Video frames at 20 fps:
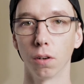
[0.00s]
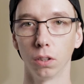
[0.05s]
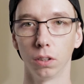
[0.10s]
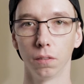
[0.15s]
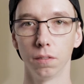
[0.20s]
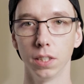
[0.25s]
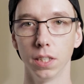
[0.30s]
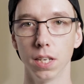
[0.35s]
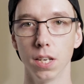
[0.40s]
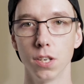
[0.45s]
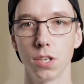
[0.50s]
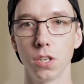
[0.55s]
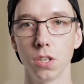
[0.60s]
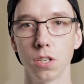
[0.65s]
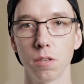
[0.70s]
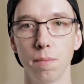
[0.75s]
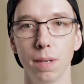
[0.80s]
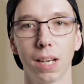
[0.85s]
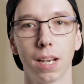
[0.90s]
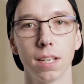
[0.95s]
all of the issues
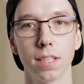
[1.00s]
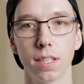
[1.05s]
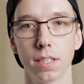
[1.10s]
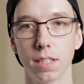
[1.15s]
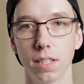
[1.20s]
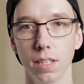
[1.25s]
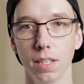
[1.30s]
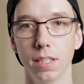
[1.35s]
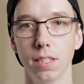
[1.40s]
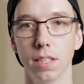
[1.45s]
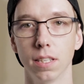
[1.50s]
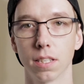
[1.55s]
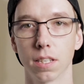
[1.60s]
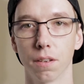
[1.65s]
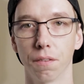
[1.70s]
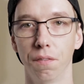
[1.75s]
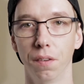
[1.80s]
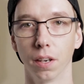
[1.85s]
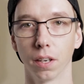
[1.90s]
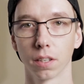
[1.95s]
because it's the easiest to
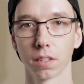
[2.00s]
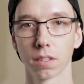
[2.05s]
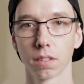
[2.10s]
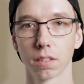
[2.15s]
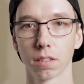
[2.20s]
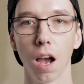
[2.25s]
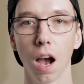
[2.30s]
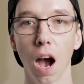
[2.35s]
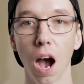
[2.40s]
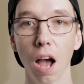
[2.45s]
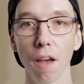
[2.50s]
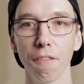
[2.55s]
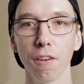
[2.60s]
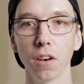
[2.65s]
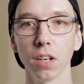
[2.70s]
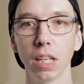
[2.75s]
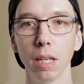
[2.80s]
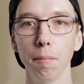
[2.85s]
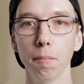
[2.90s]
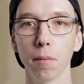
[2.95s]
fix. I
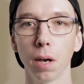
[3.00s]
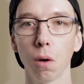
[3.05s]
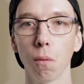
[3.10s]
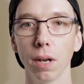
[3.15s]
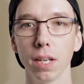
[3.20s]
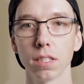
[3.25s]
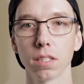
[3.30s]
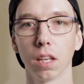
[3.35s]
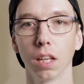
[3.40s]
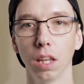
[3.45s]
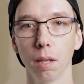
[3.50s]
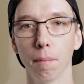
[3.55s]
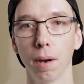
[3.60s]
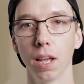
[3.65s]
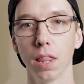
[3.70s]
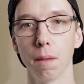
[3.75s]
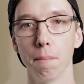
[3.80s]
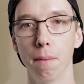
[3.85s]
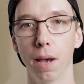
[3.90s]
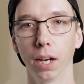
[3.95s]
found keeping my weight slightly
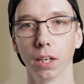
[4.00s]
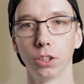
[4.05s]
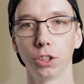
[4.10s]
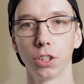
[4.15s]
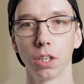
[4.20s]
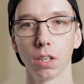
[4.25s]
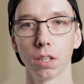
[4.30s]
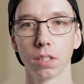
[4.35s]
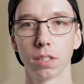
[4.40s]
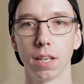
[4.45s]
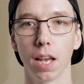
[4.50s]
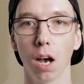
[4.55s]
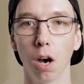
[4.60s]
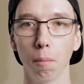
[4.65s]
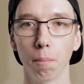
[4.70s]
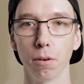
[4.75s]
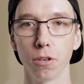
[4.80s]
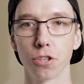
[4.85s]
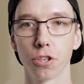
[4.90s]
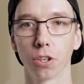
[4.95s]
behind the back strut to
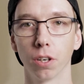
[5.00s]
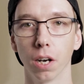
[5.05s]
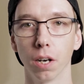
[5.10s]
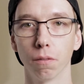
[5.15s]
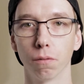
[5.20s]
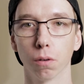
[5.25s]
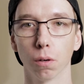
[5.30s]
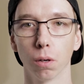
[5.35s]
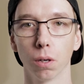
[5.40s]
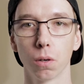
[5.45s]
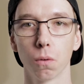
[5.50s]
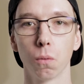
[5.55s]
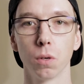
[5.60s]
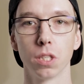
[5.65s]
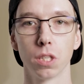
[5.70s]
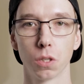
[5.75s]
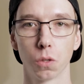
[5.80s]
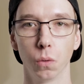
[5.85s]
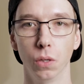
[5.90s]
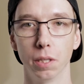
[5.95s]
help push the grind forward was
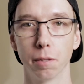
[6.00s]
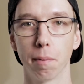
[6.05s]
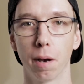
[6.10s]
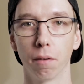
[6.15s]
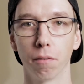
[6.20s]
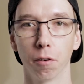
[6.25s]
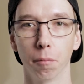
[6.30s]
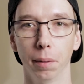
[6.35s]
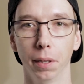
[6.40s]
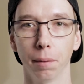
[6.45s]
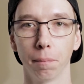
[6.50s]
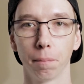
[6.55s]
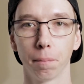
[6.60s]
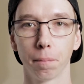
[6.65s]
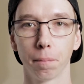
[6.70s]
the sweet spot for me.